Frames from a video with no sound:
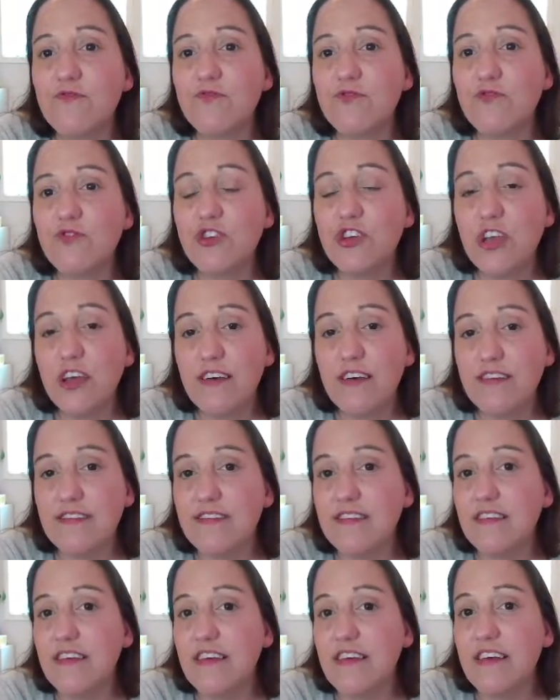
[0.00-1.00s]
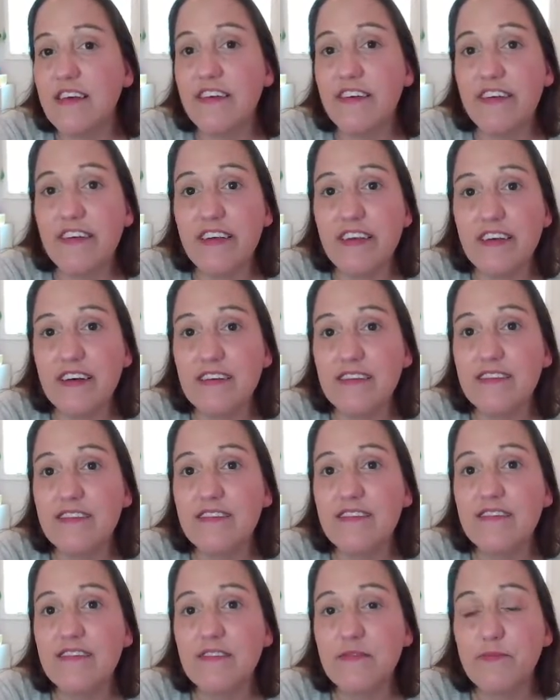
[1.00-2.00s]
chess
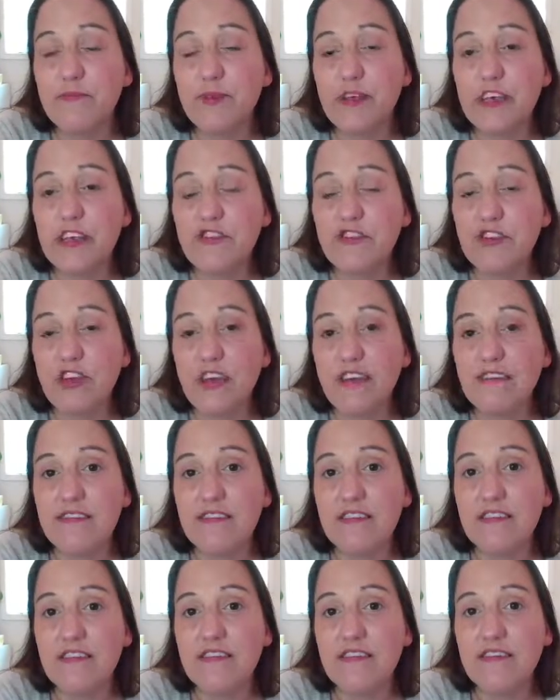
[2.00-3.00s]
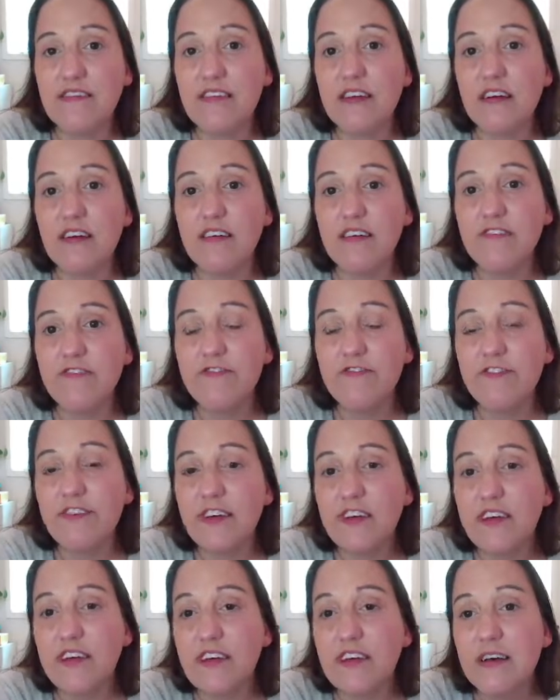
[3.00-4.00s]
areas to play chess and stuff.
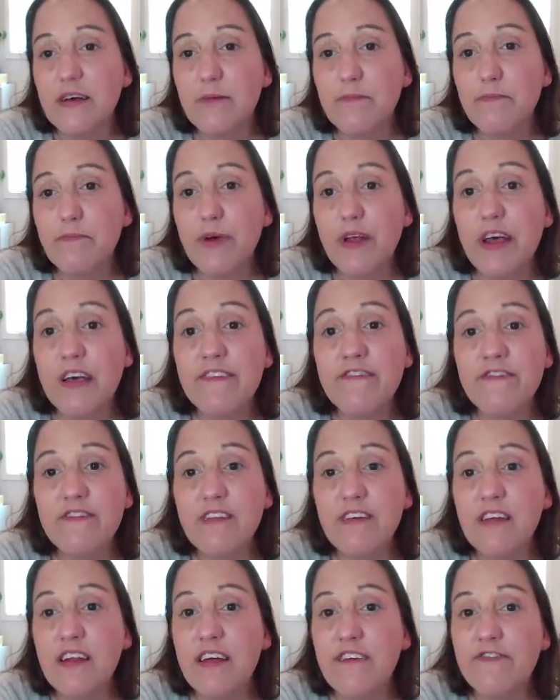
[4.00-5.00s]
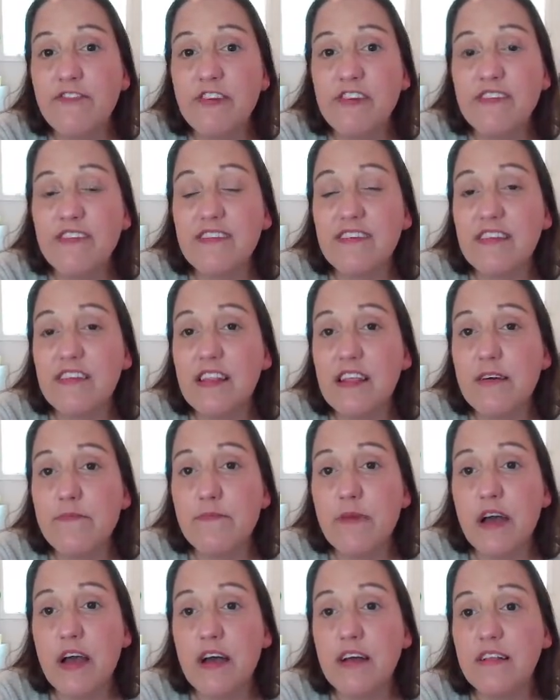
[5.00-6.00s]
But I've never seen them
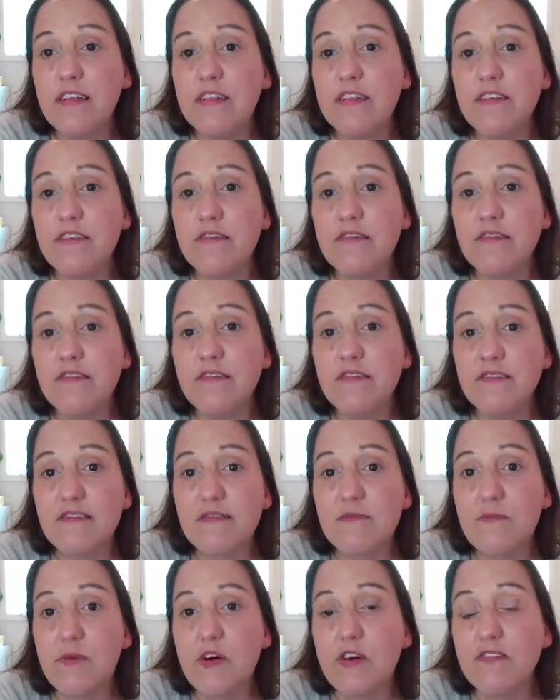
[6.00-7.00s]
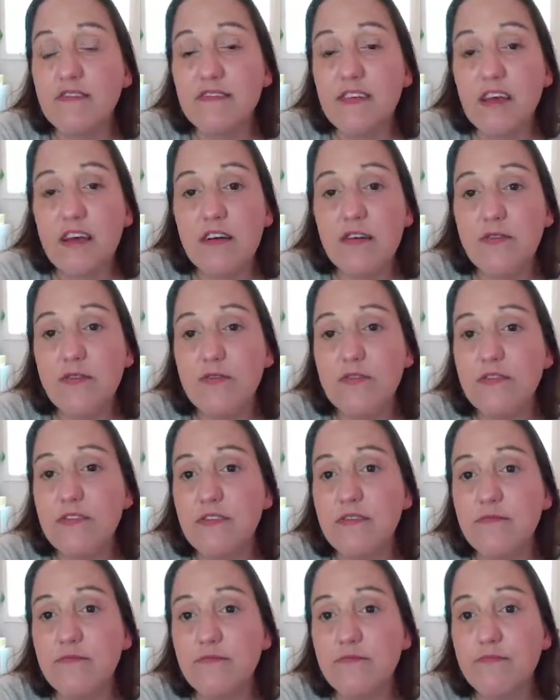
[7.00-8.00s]
at little small
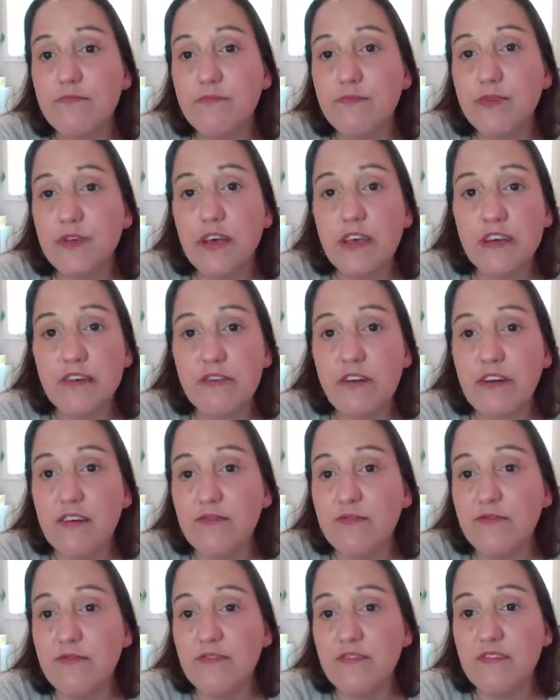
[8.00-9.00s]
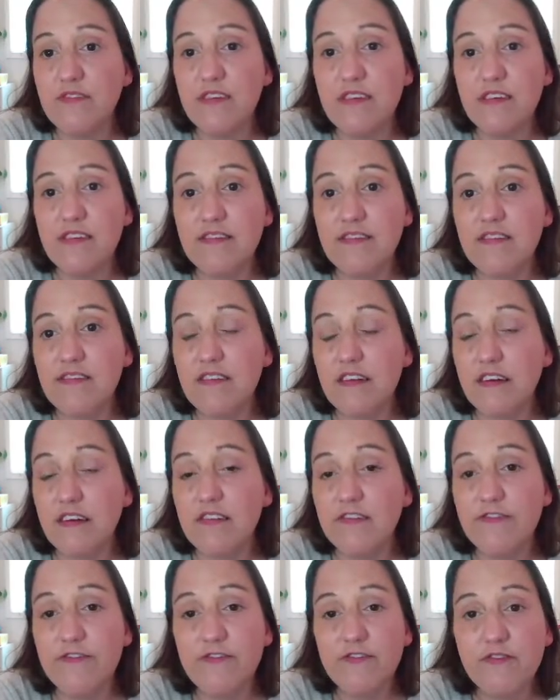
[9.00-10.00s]
town playgrounds and
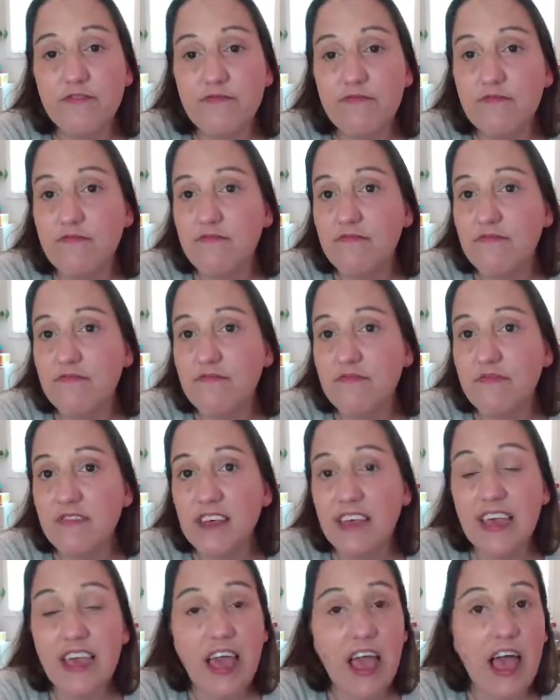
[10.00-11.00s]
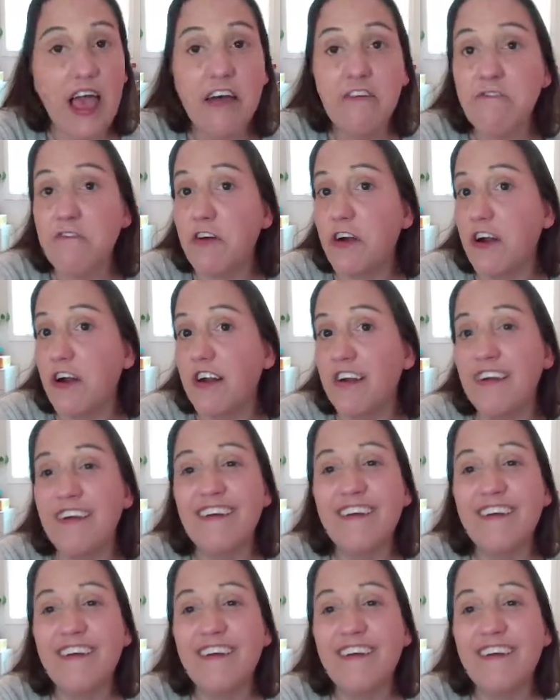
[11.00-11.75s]
stuff. Like ever.